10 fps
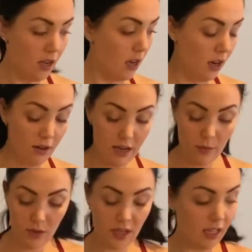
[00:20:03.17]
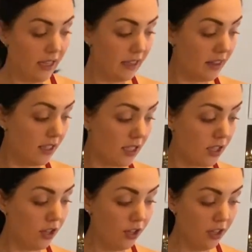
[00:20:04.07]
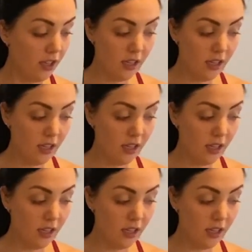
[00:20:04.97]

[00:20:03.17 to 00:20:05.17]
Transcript: Alright, we're gonna let this cook.